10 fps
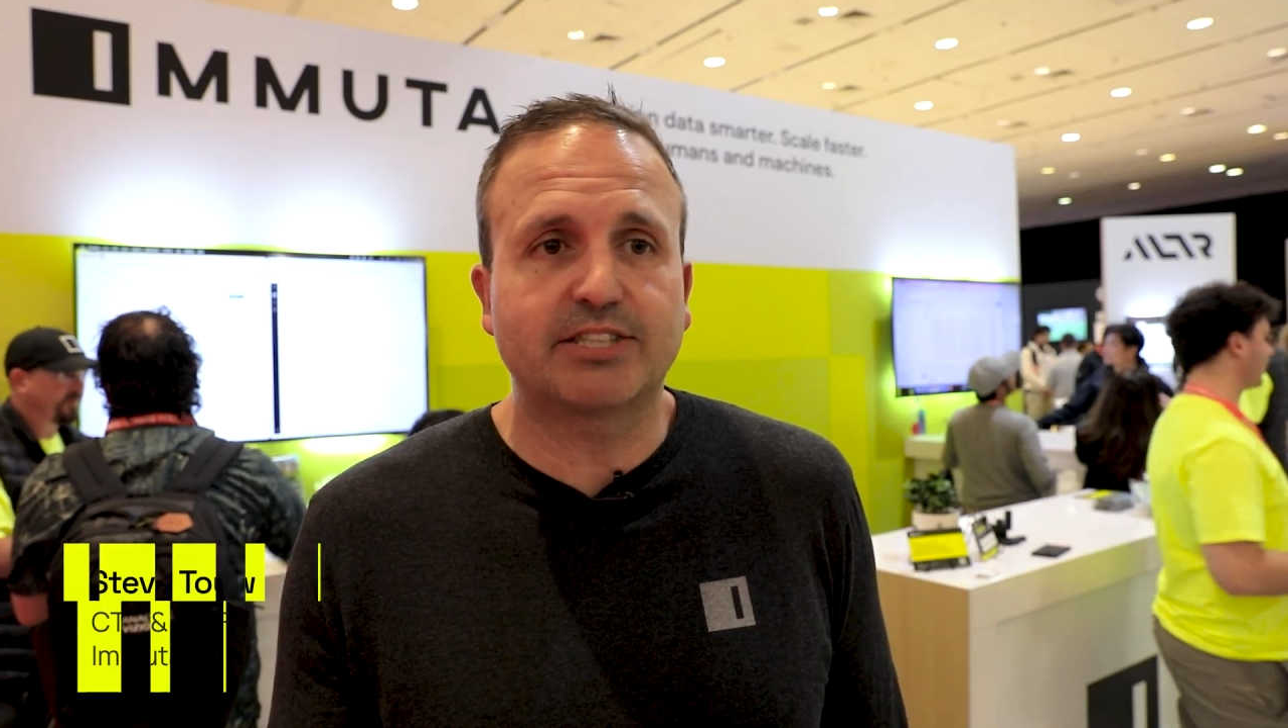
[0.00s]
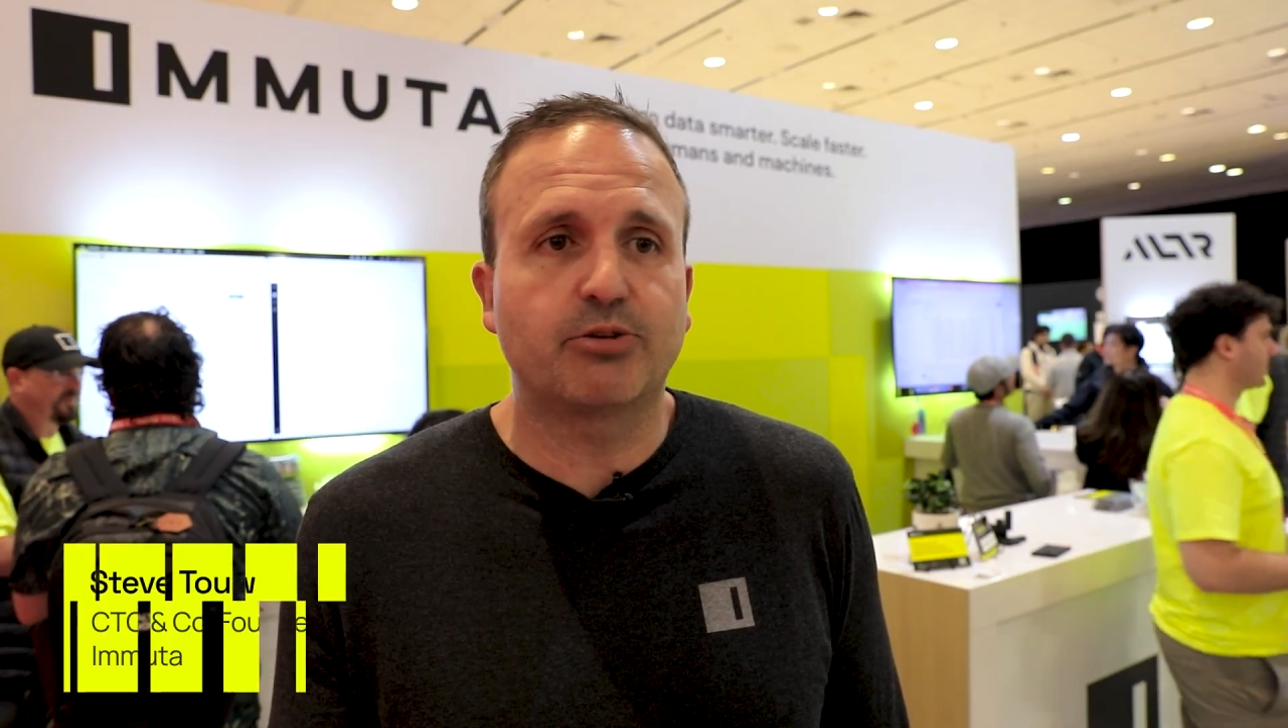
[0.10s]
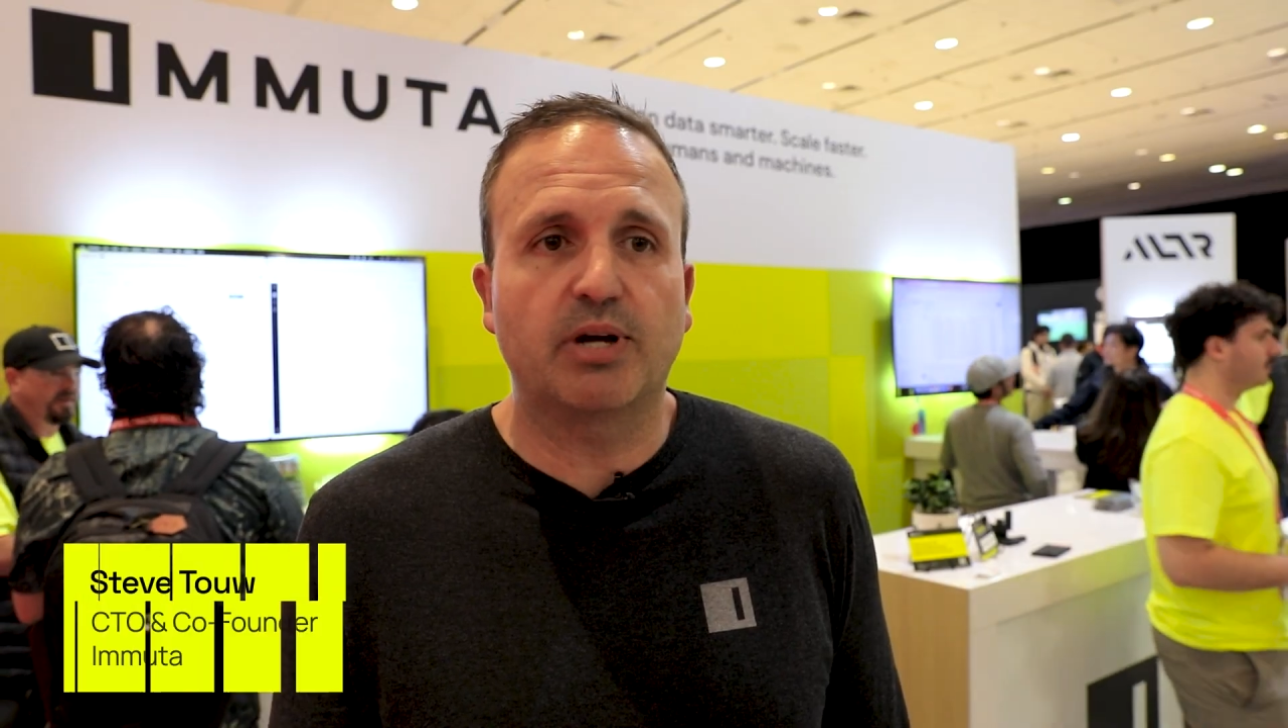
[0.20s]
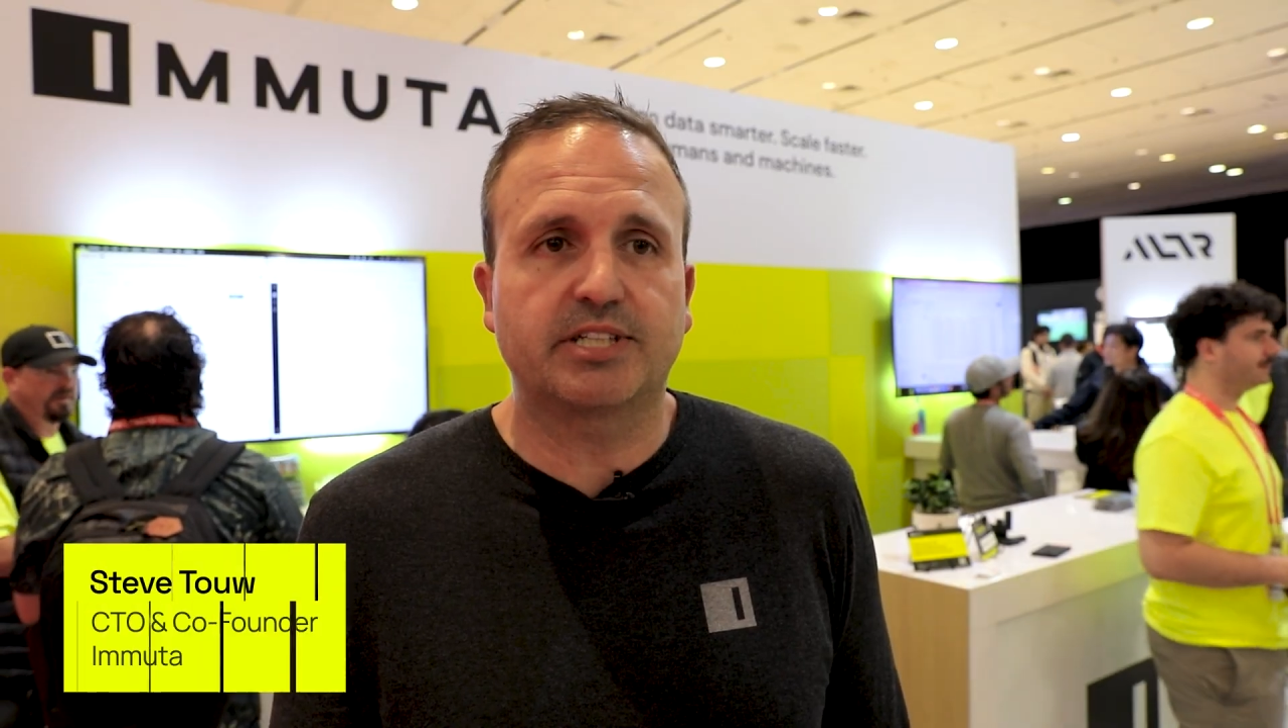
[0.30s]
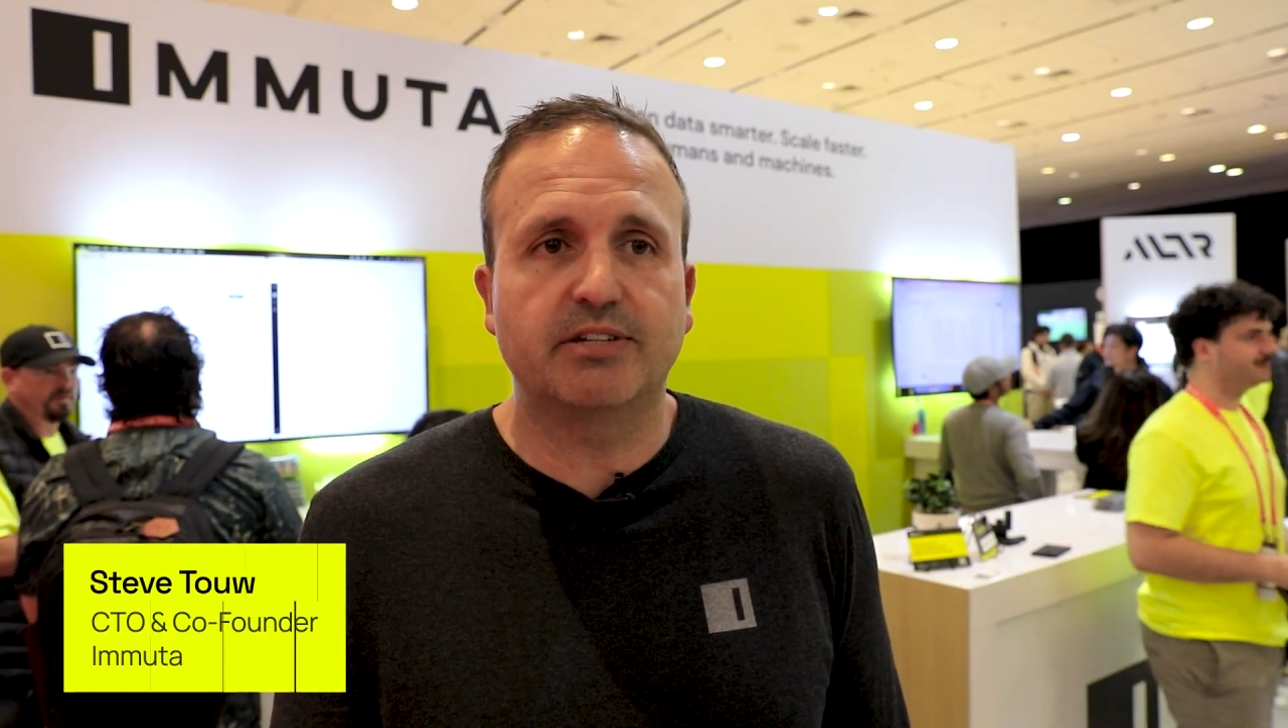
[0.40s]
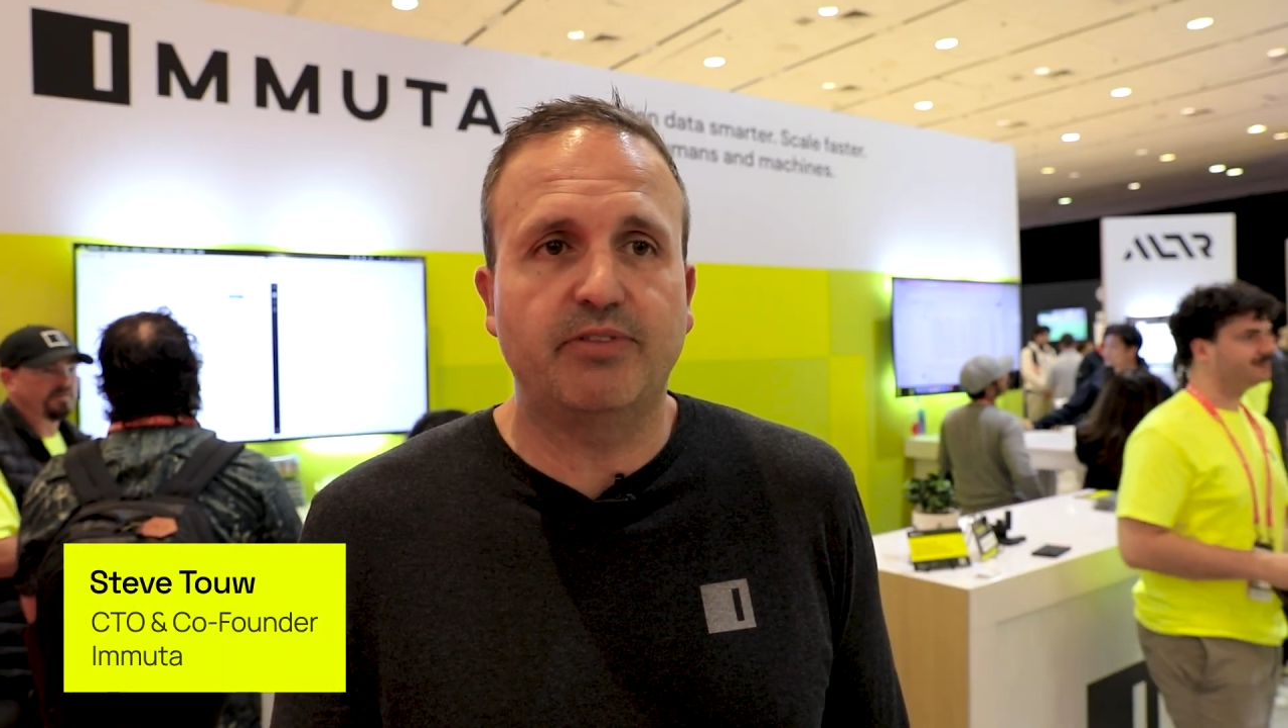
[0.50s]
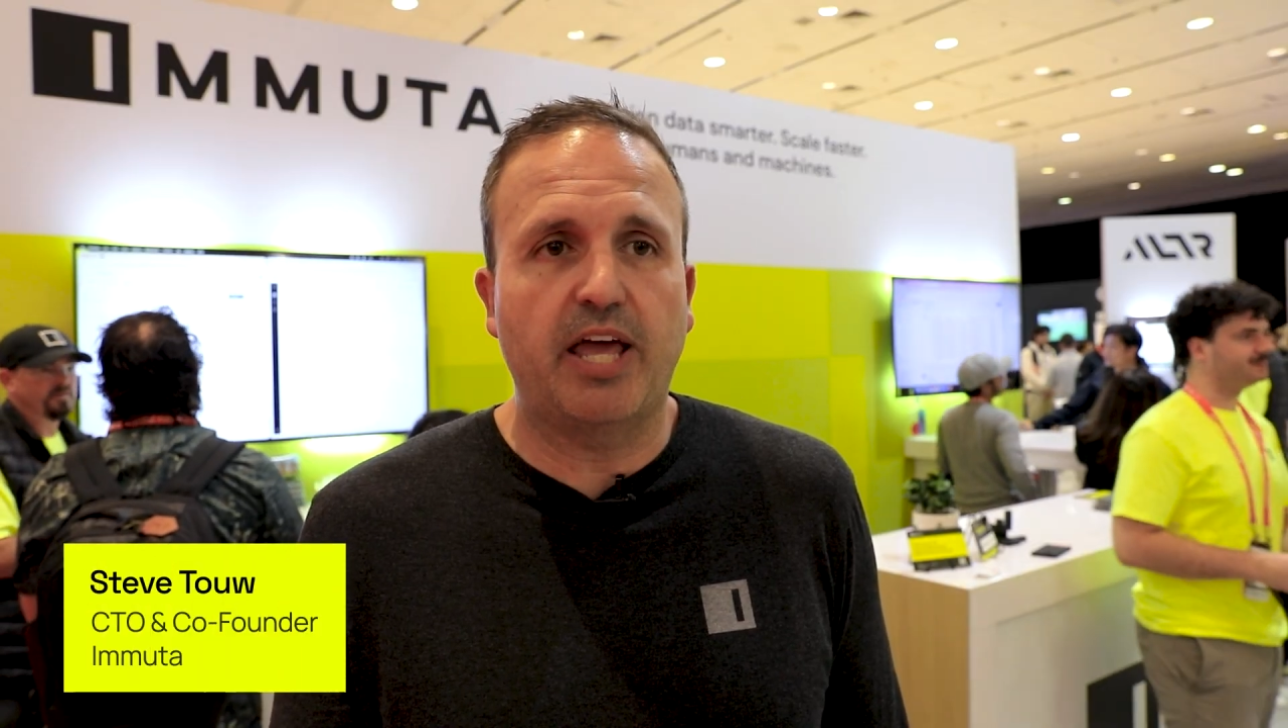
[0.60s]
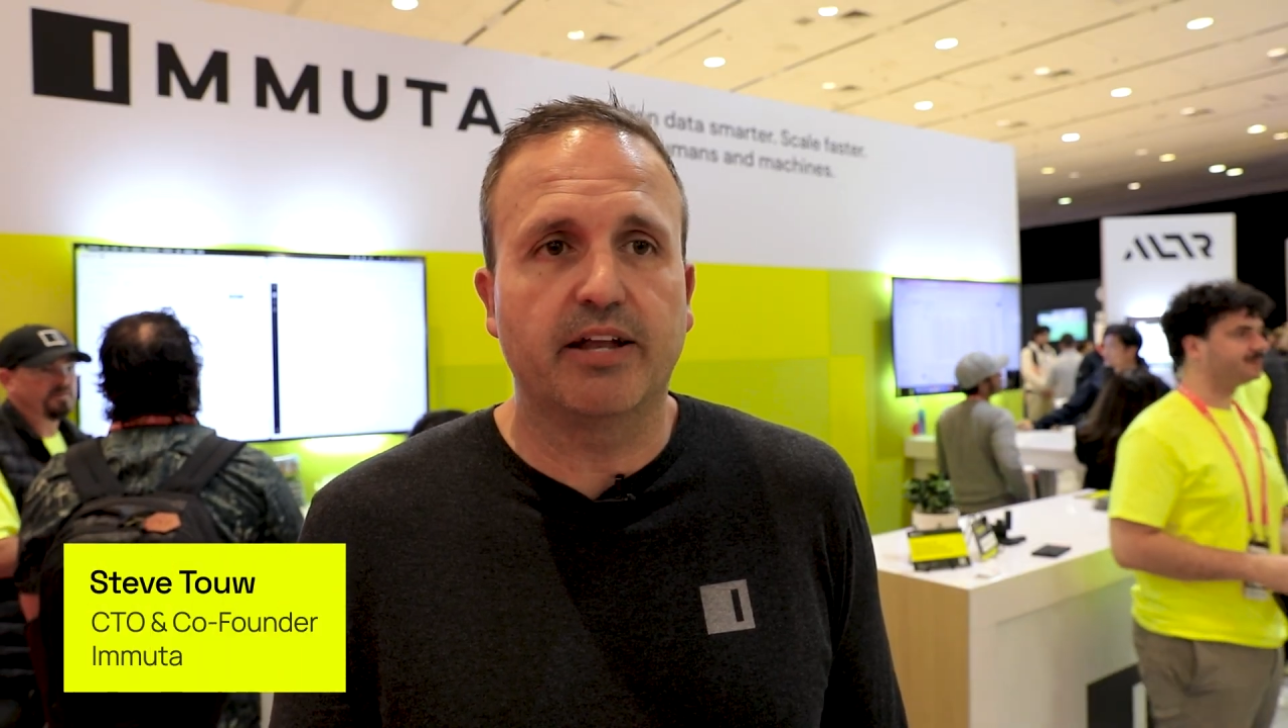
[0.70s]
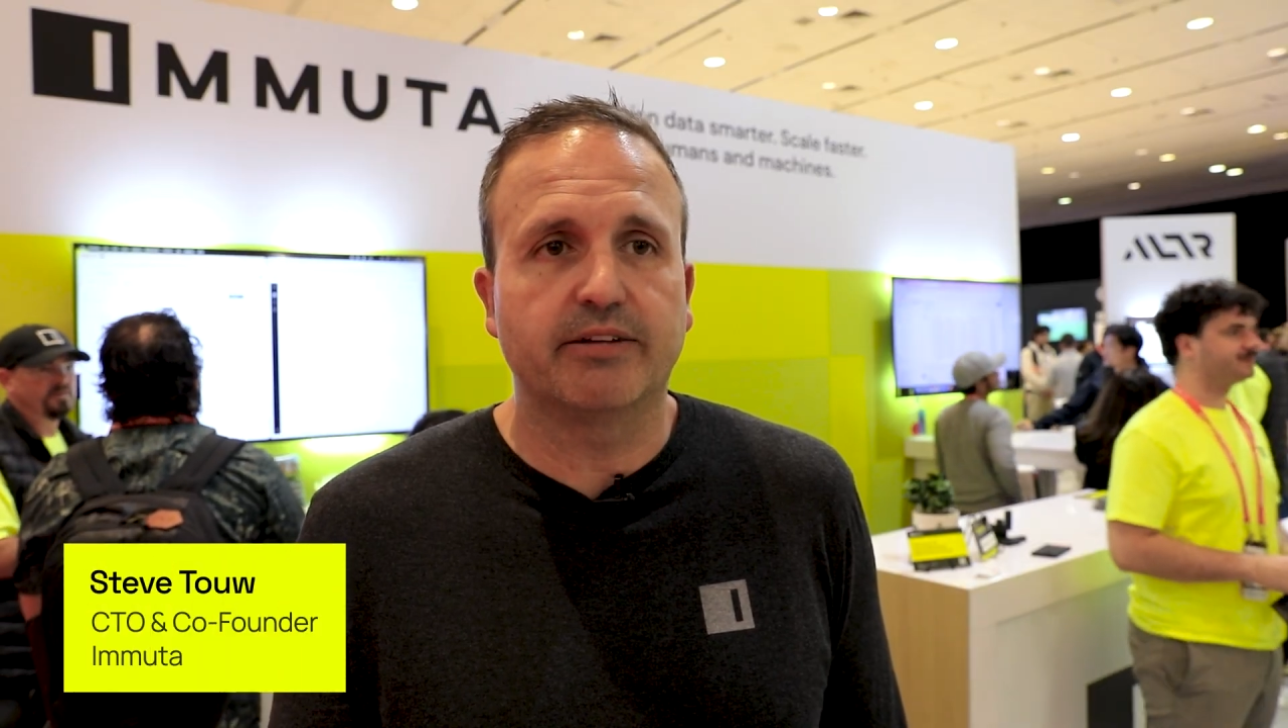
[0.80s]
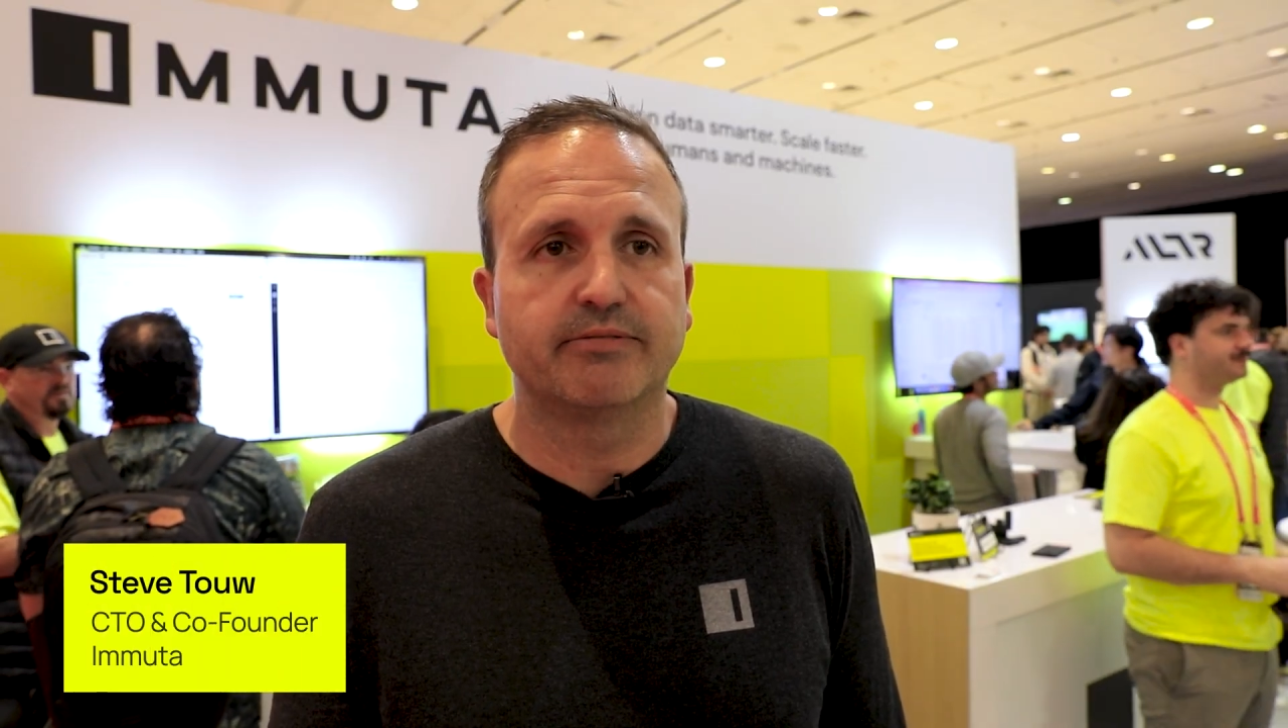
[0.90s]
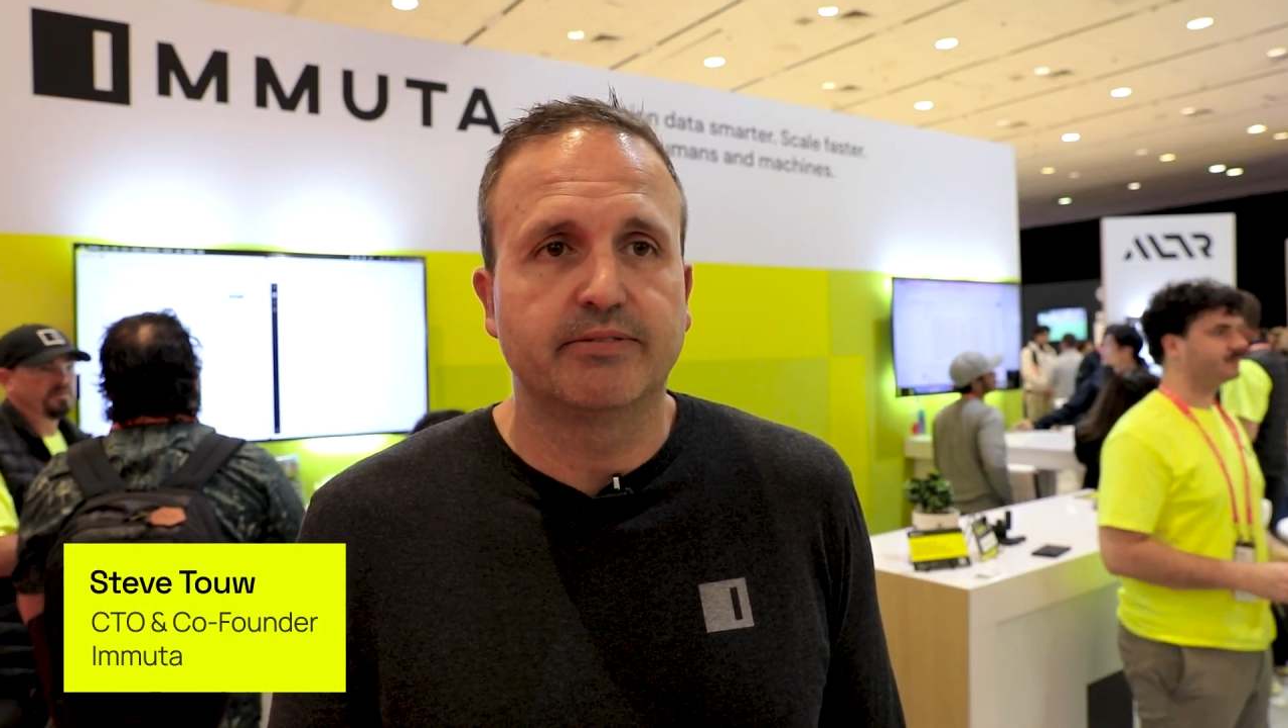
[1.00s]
a question of data.